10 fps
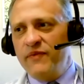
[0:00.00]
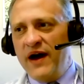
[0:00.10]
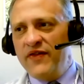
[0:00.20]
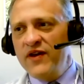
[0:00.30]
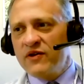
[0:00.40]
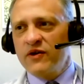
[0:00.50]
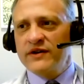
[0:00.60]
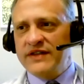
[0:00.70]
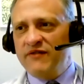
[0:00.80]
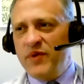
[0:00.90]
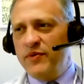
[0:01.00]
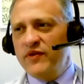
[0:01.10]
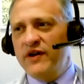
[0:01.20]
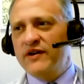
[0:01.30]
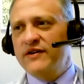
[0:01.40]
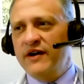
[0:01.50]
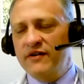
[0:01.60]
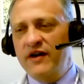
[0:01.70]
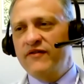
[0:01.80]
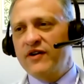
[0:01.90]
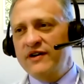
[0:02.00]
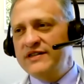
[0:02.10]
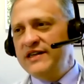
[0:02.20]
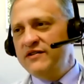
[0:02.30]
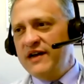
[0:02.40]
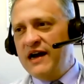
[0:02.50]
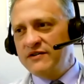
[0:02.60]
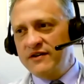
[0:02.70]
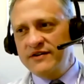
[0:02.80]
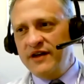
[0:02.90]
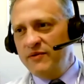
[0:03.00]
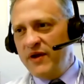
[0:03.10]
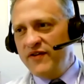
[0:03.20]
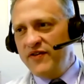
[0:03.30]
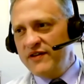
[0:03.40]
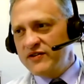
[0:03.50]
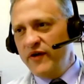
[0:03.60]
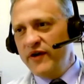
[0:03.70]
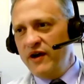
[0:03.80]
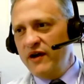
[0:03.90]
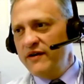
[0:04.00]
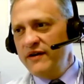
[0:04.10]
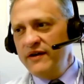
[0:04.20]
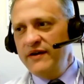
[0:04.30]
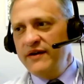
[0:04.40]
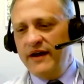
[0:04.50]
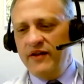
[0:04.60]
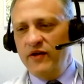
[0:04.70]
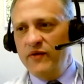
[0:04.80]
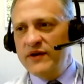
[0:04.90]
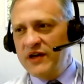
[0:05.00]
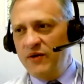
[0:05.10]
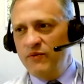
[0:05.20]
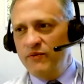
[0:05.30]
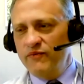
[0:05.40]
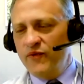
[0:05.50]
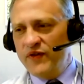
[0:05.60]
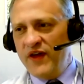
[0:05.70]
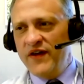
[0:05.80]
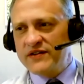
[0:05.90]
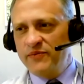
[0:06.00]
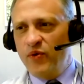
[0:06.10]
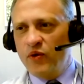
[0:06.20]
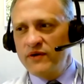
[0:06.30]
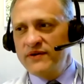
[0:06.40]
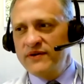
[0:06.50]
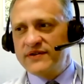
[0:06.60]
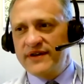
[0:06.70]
I think we're going to have people that are never going to see their doctor and tell them everything that's going on, and they only want to tell them what they think is important.